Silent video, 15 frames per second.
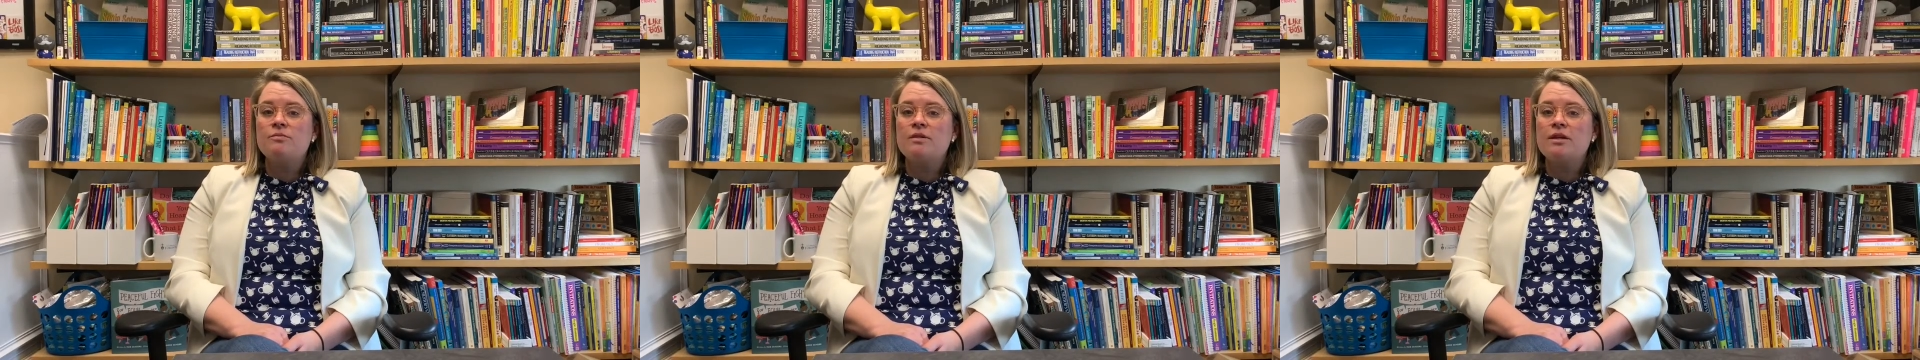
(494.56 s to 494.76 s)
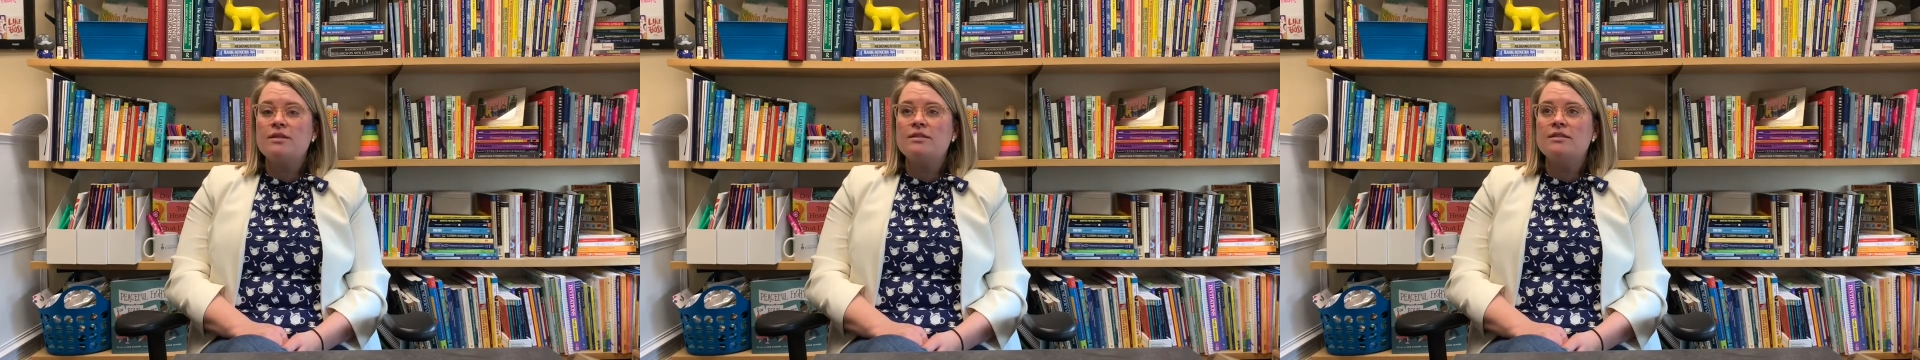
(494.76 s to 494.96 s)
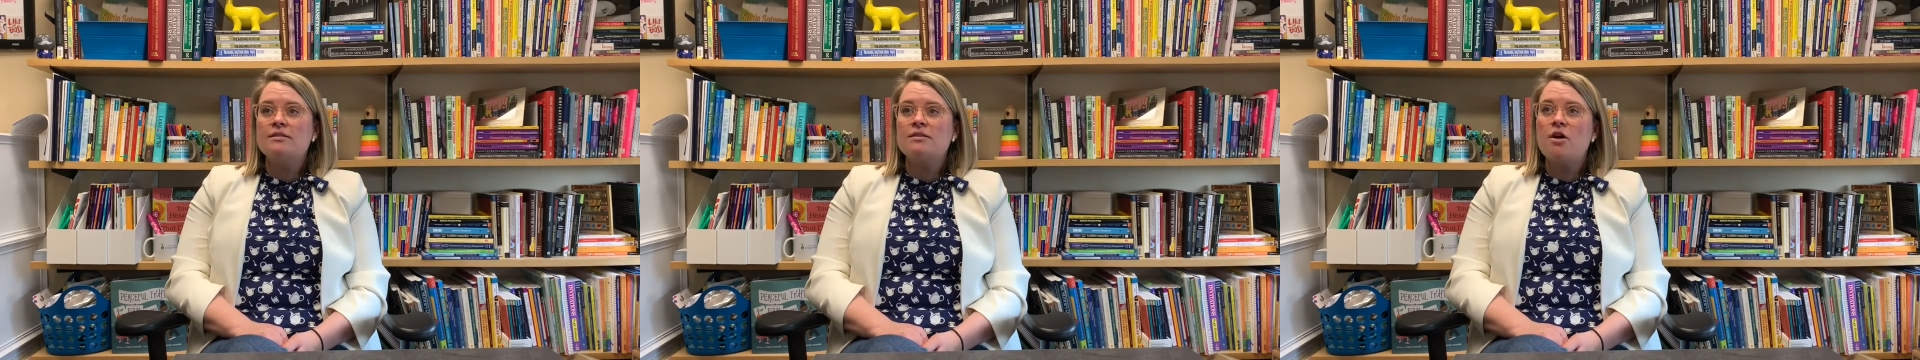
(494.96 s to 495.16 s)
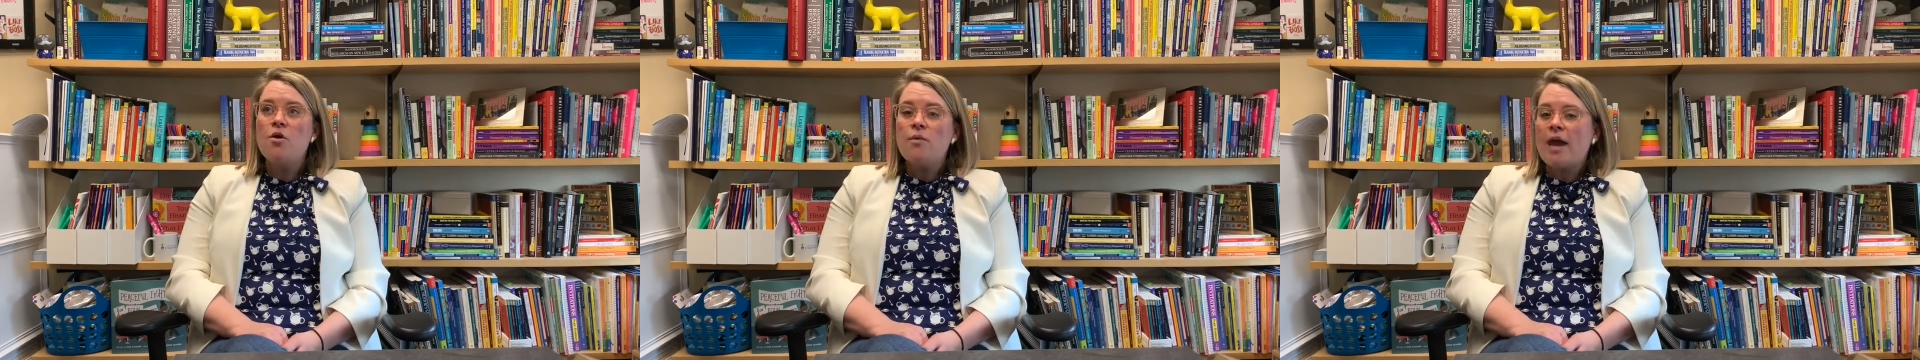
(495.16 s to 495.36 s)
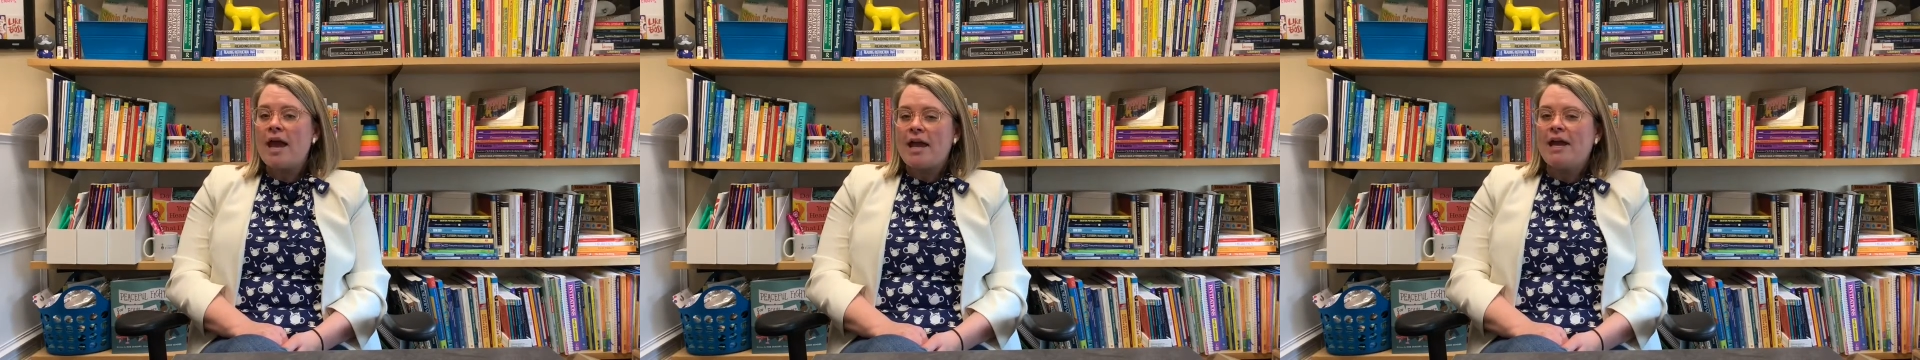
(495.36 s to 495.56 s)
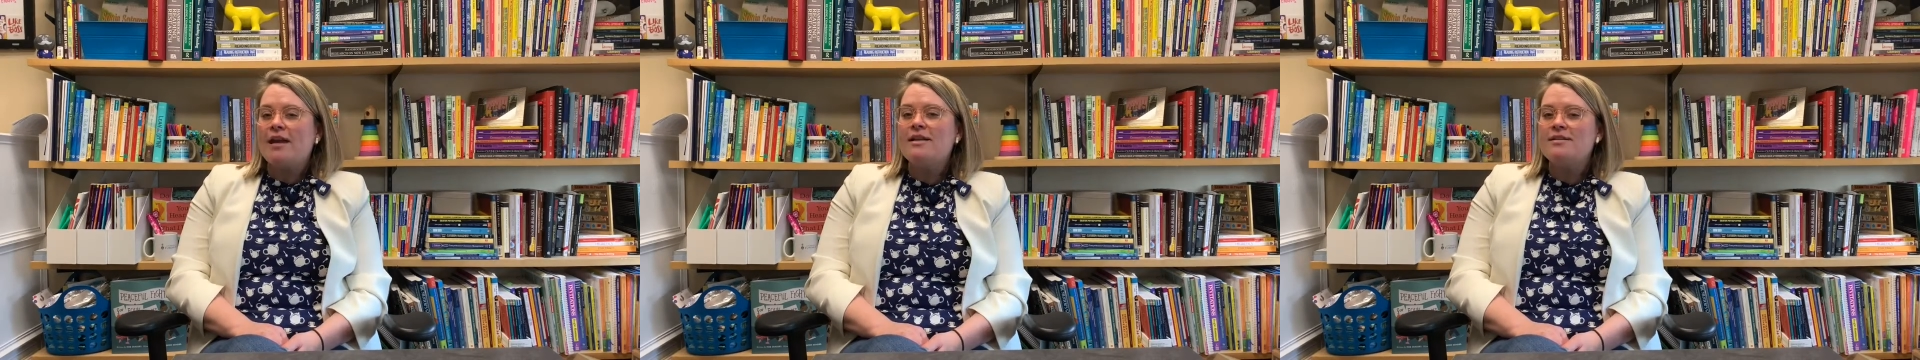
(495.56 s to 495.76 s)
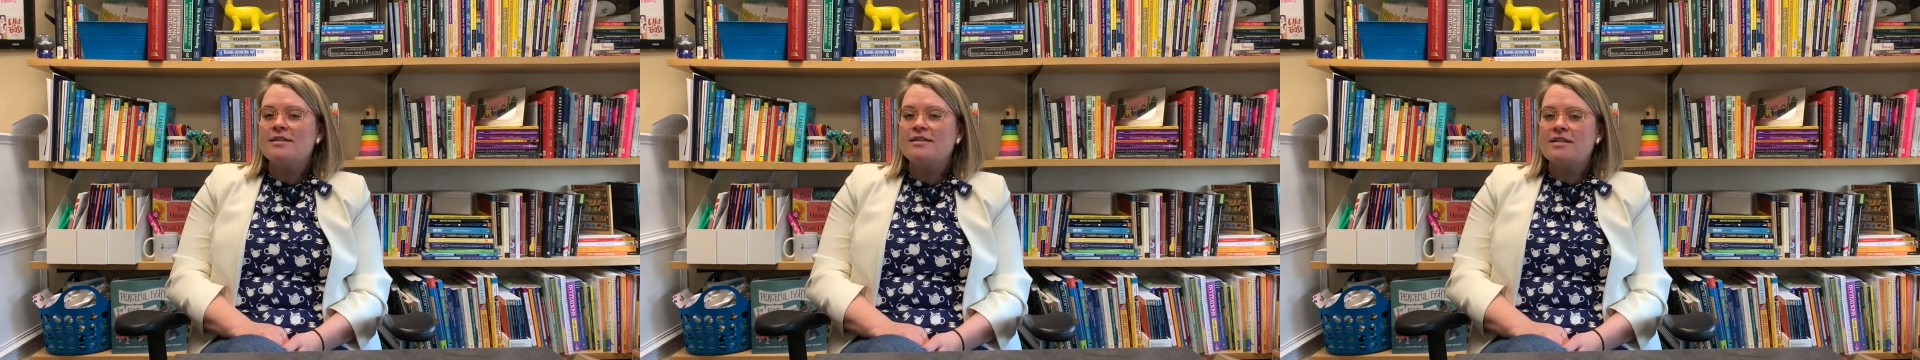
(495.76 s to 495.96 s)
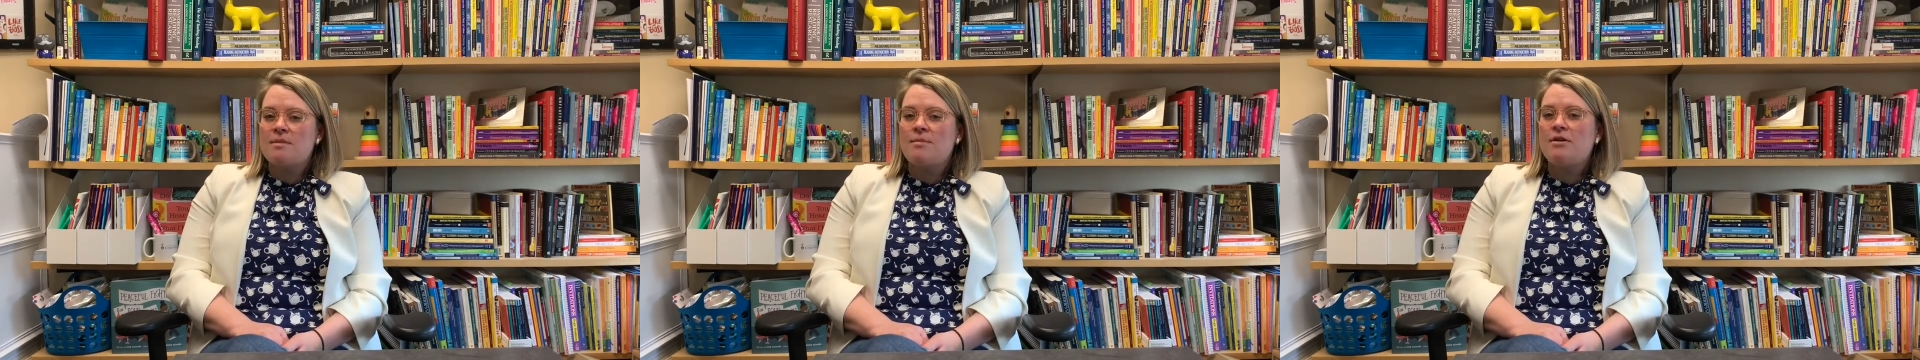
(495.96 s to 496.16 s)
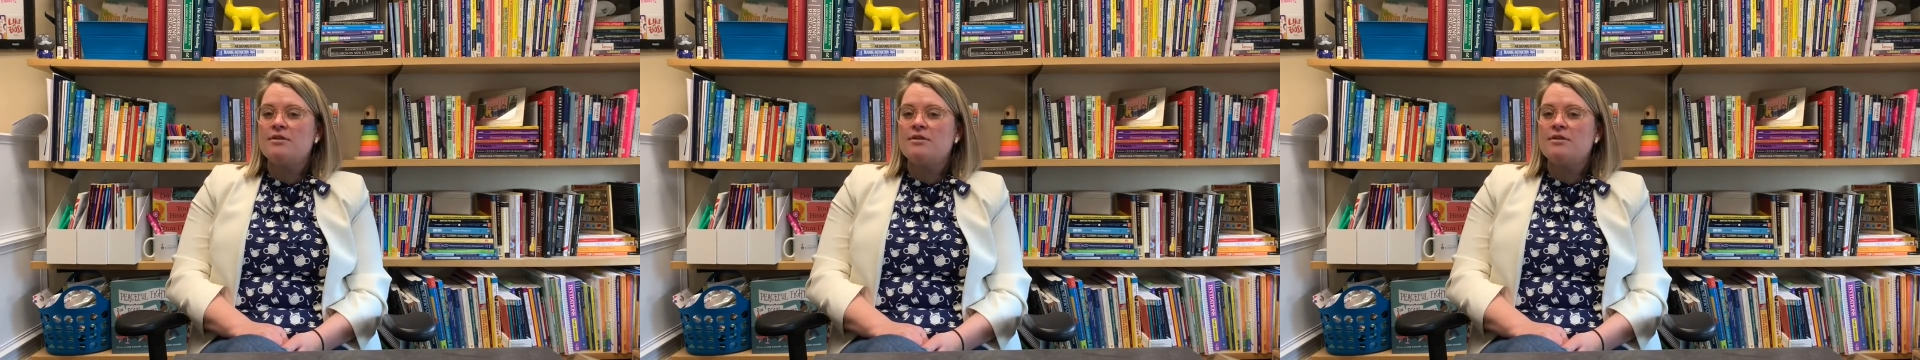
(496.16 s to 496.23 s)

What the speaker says: it's okay to step